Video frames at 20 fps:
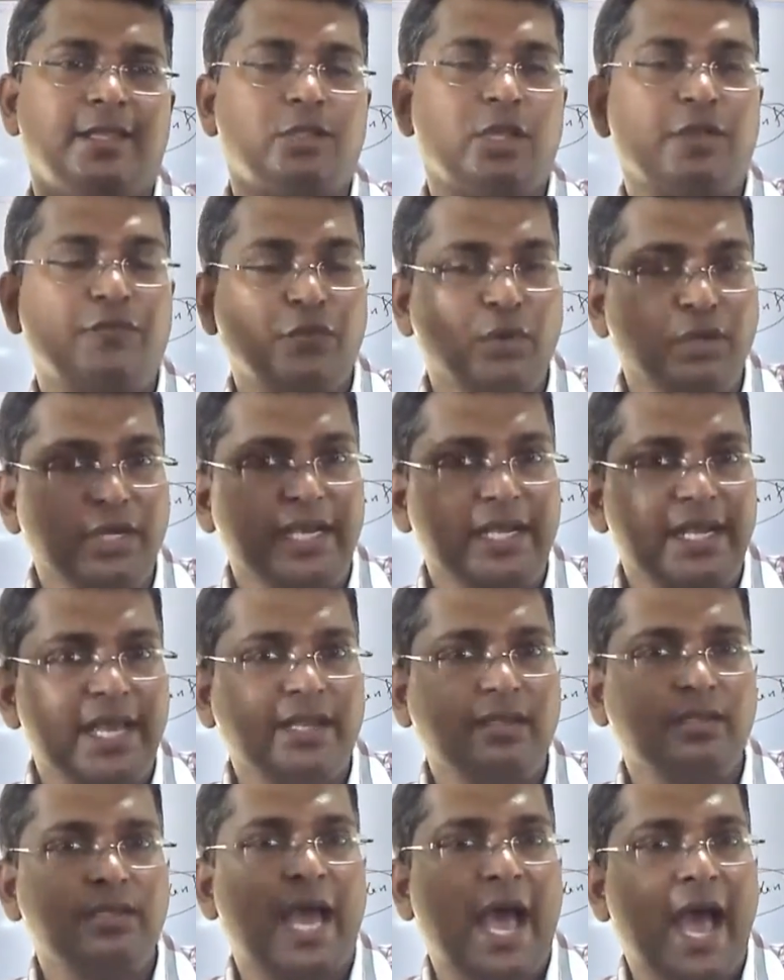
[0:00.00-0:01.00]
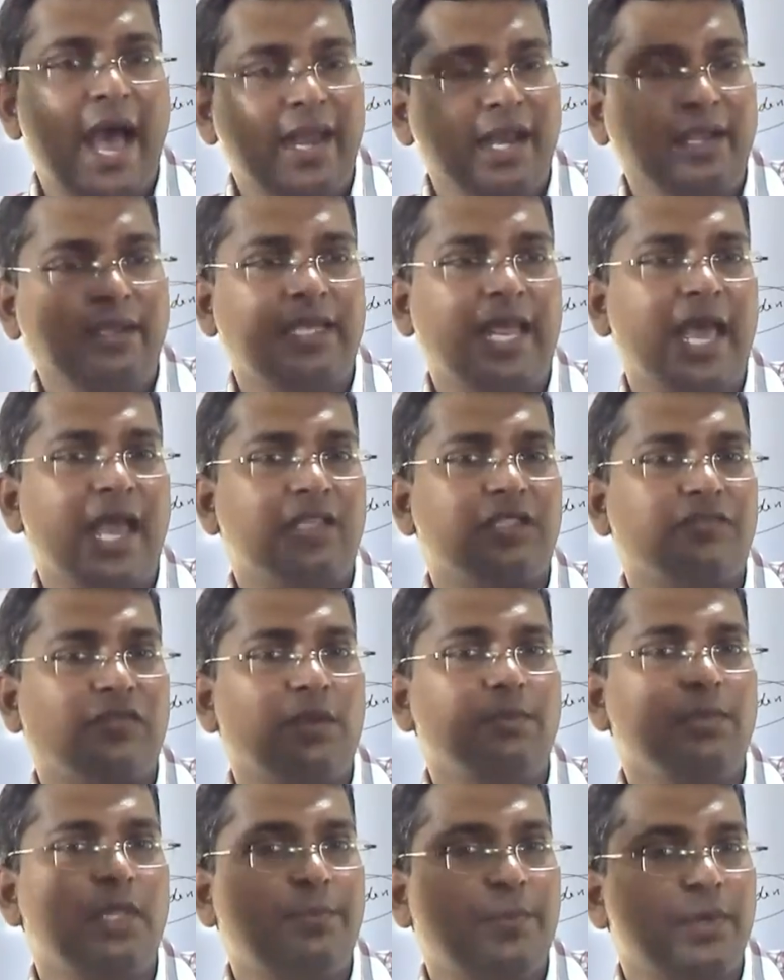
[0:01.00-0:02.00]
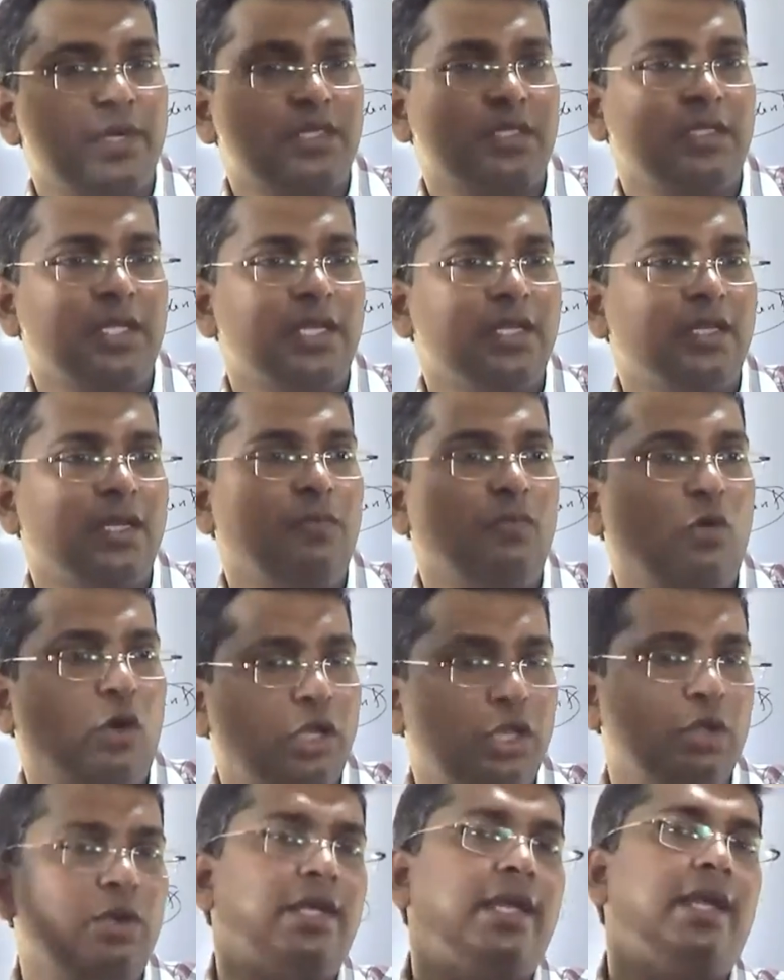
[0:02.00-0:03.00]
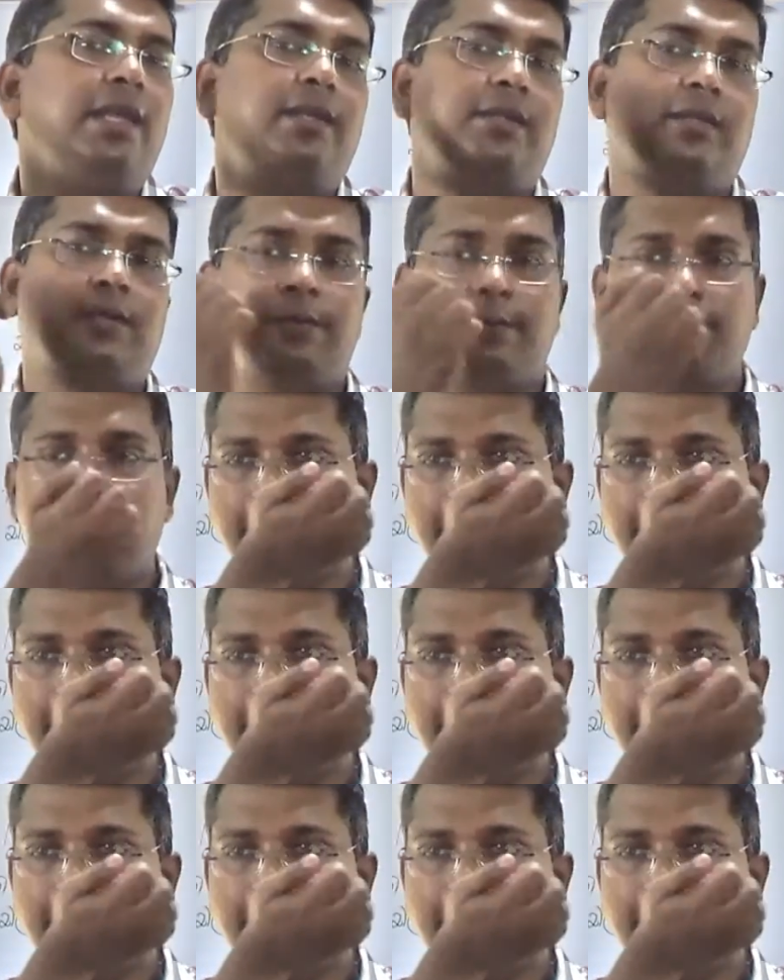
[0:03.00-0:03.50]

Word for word: So if you deduct direct tax from the personal income, what you will get?